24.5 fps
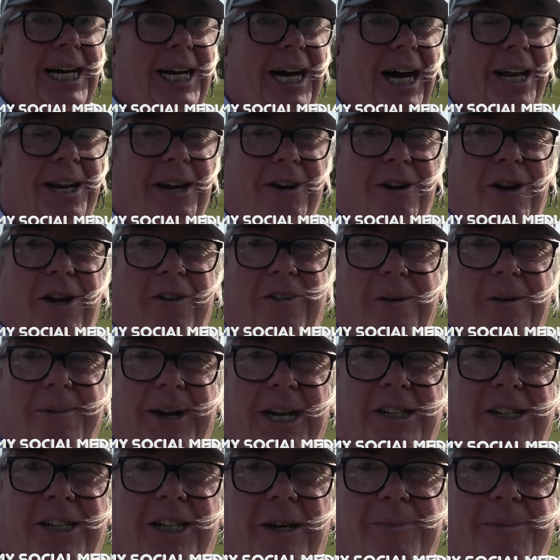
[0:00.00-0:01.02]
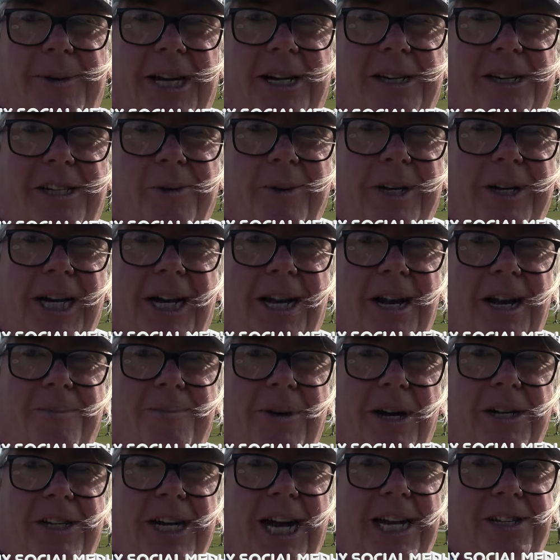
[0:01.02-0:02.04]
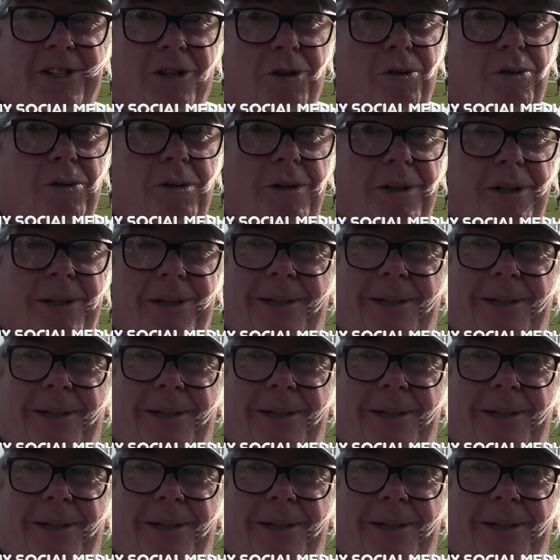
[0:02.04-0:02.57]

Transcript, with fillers: I don't know if I'm actually going to be able to swing a club much at all.